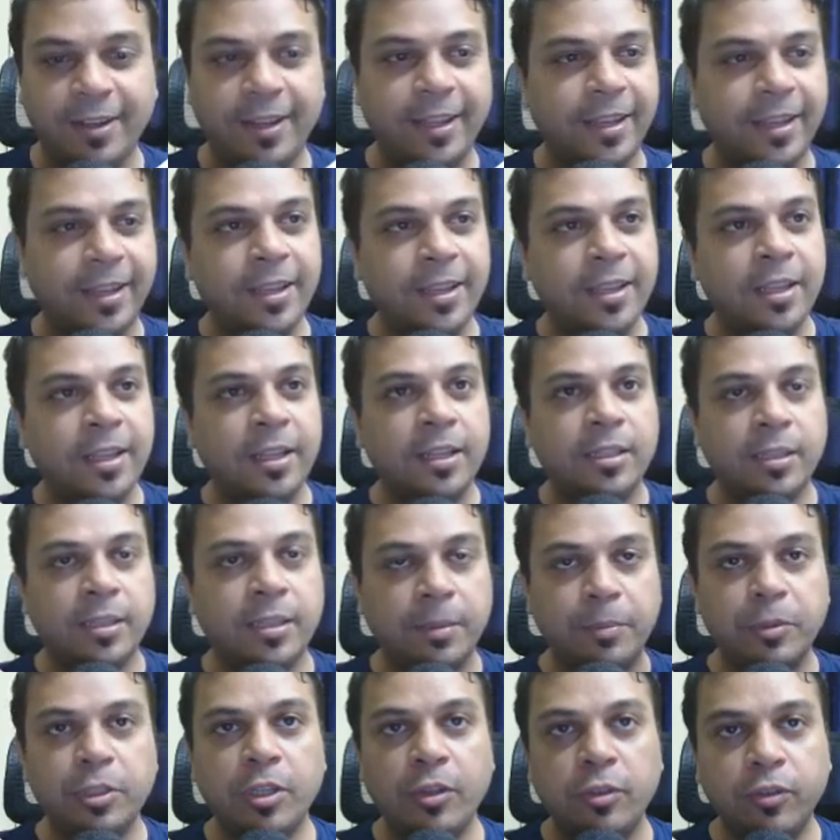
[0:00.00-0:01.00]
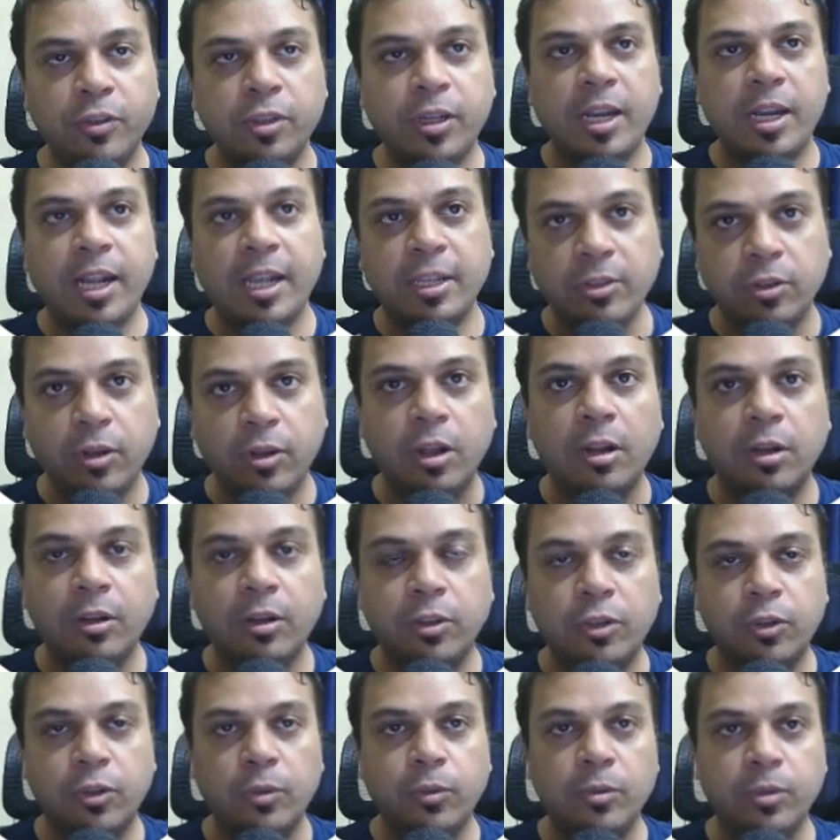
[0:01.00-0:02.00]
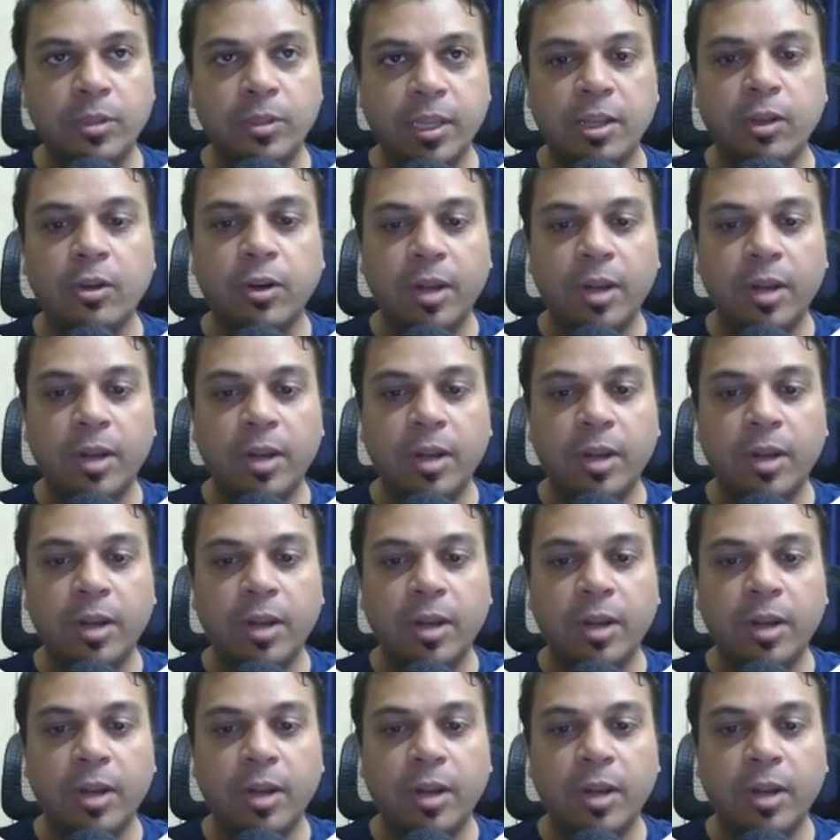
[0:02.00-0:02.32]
Like, suppose a user has gone through, say,